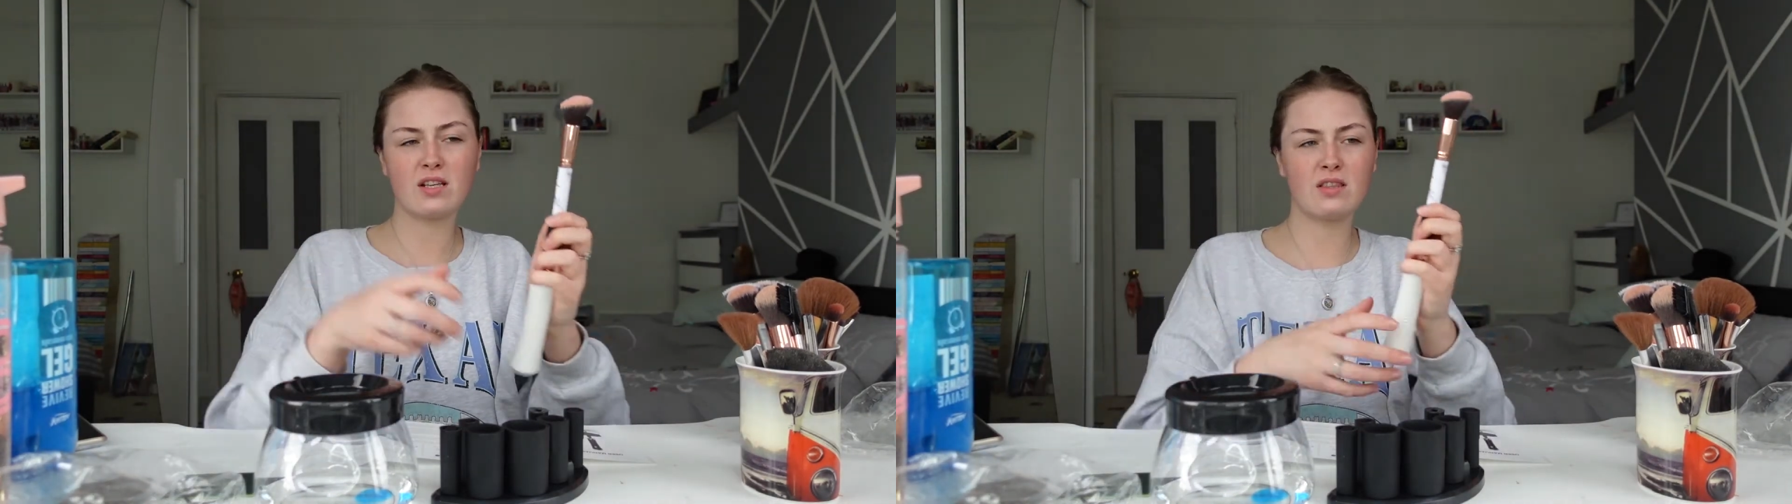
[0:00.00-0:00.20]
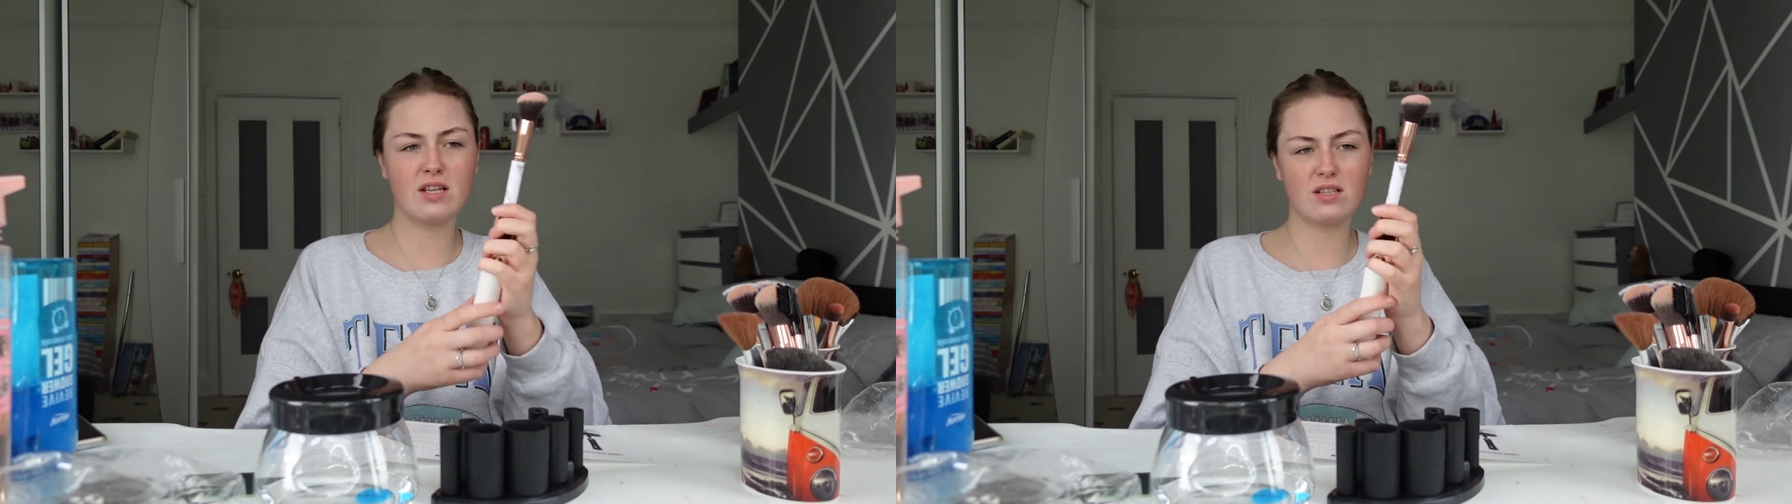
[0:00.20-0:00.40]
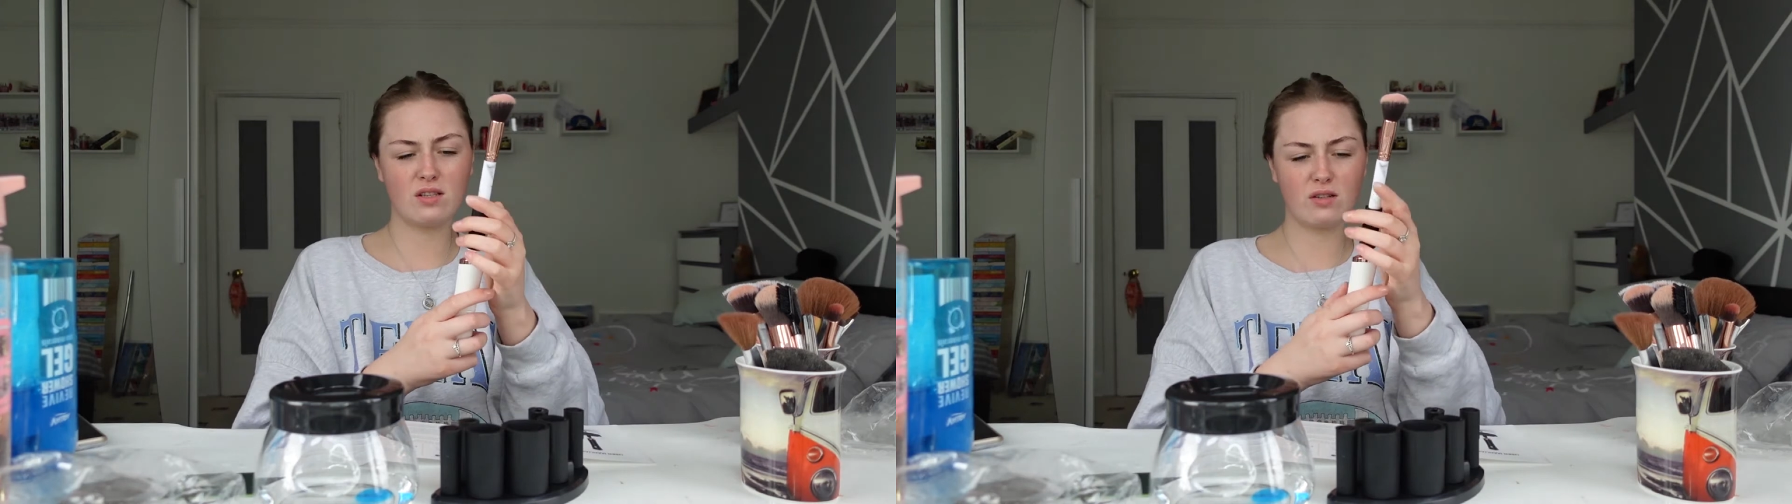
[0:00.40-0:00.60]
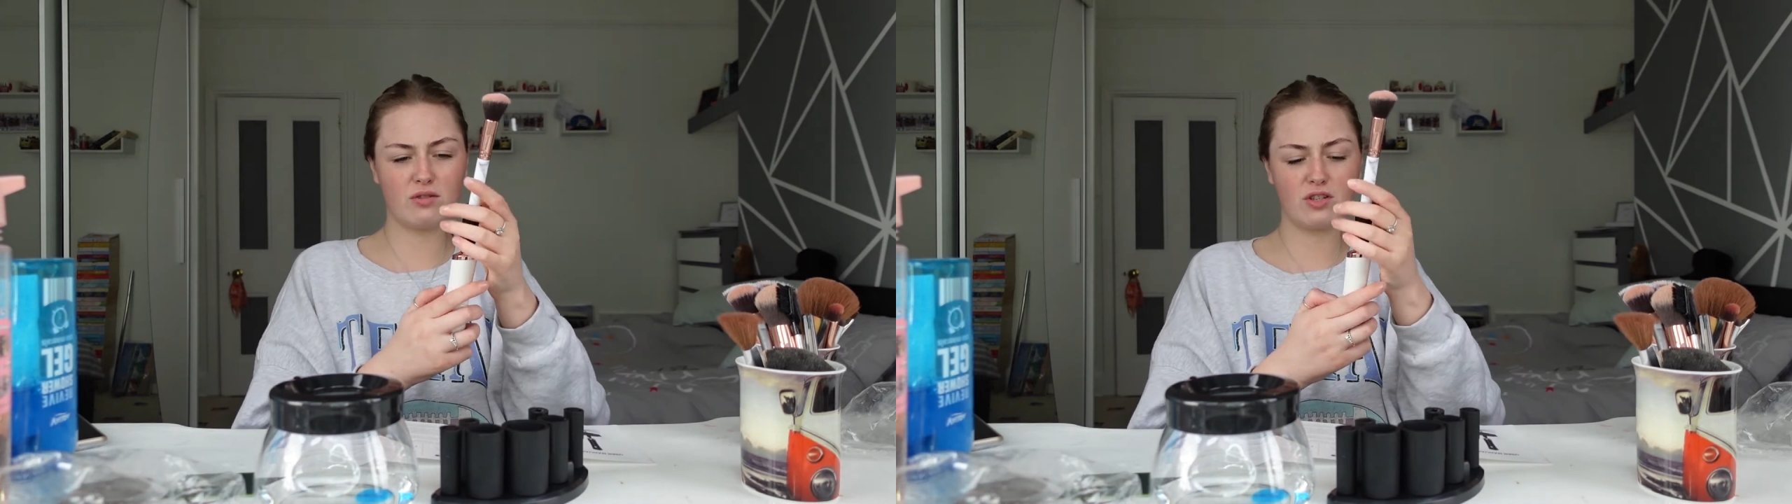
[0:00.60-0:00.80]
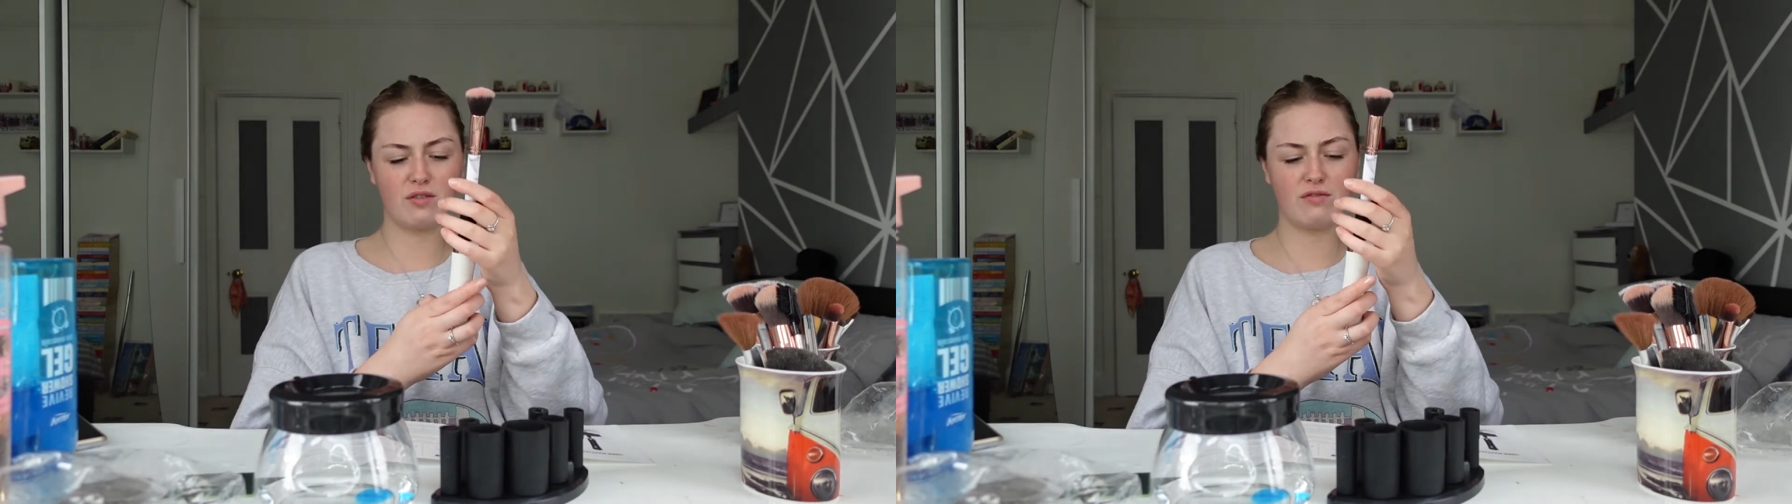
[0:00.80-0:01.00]
in this
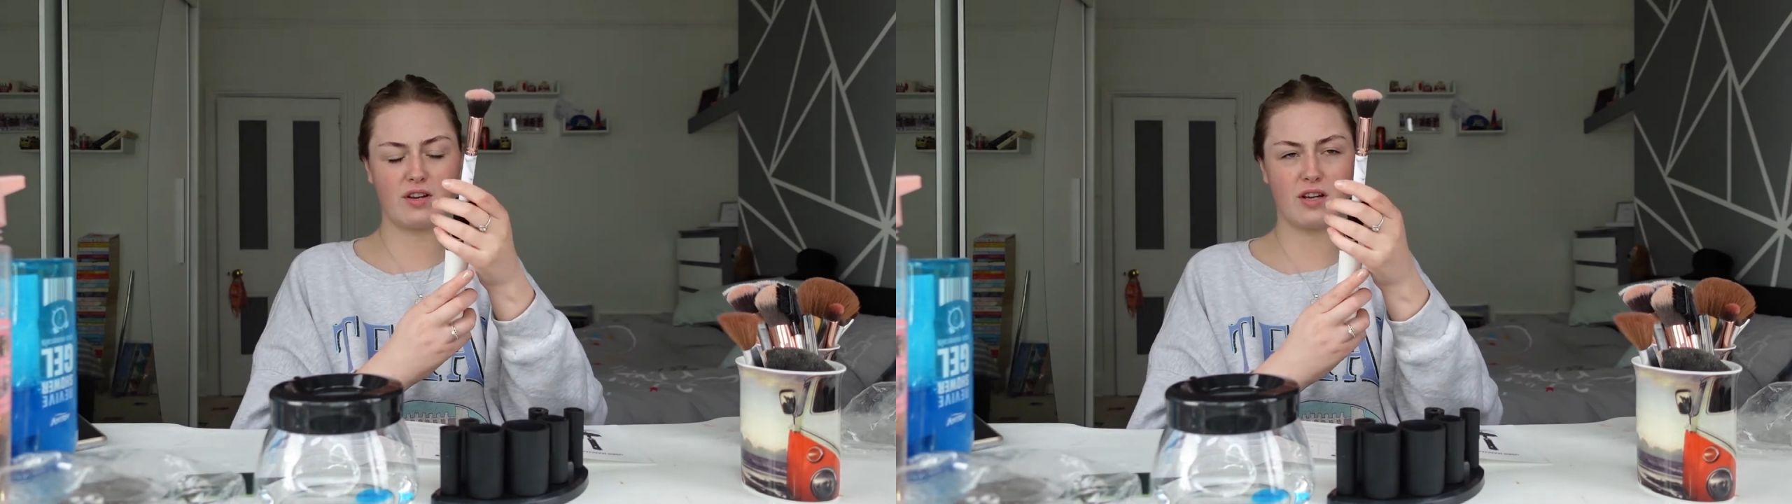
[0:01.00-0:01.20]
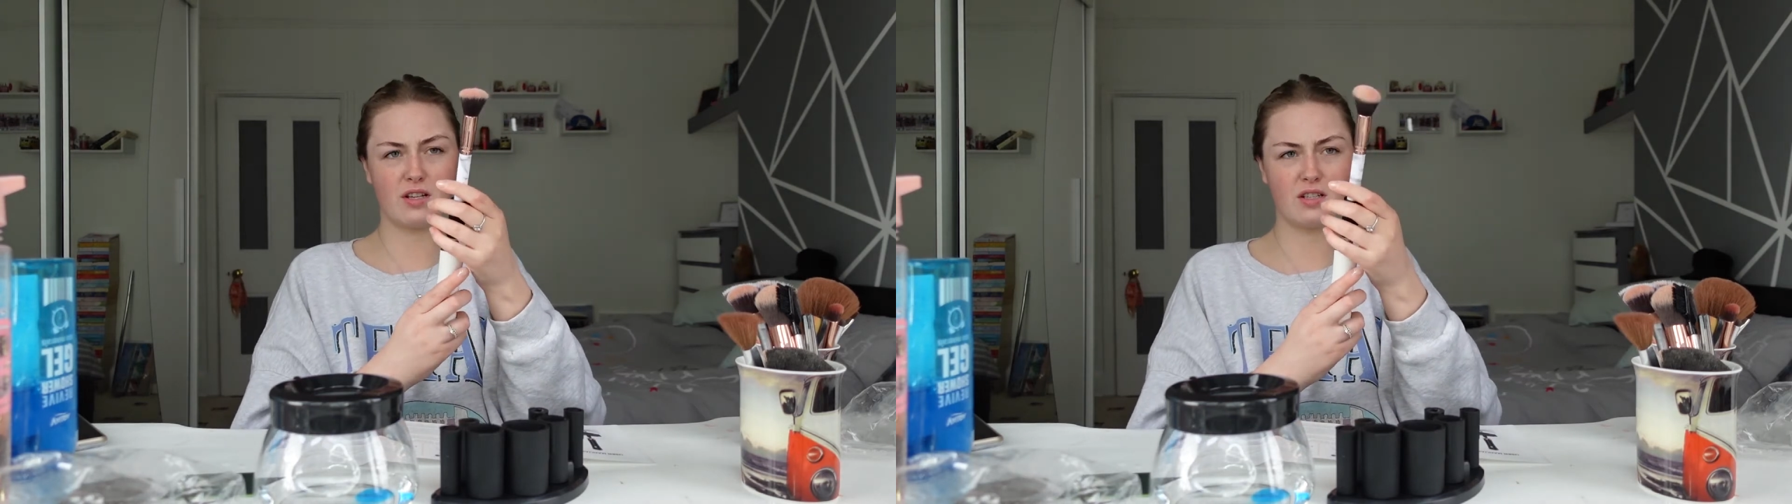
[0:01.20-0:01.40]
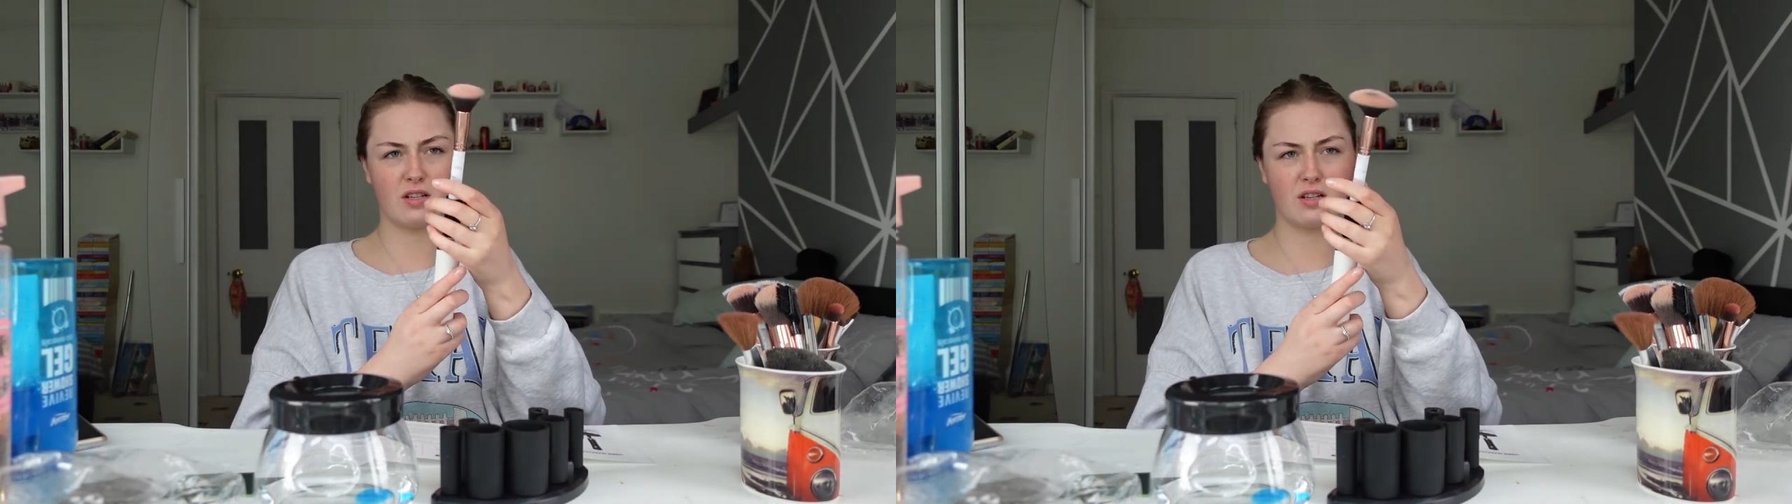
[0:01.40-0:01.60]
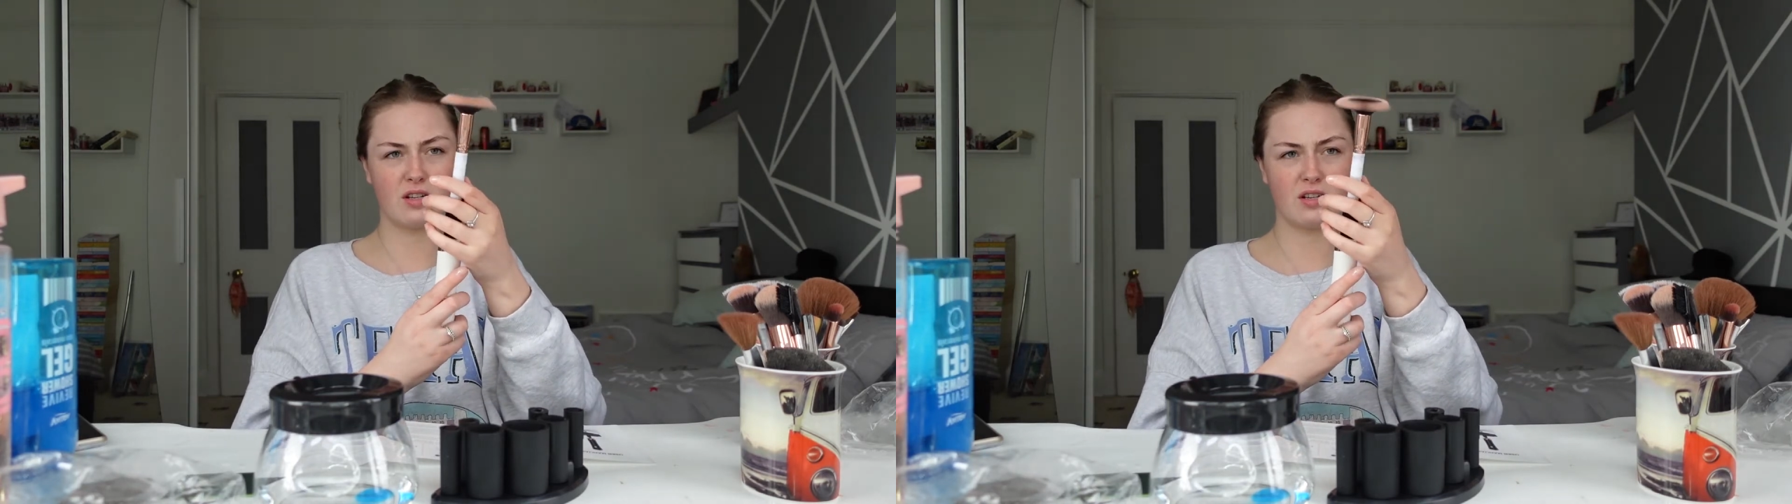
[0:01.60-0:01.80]
solution first.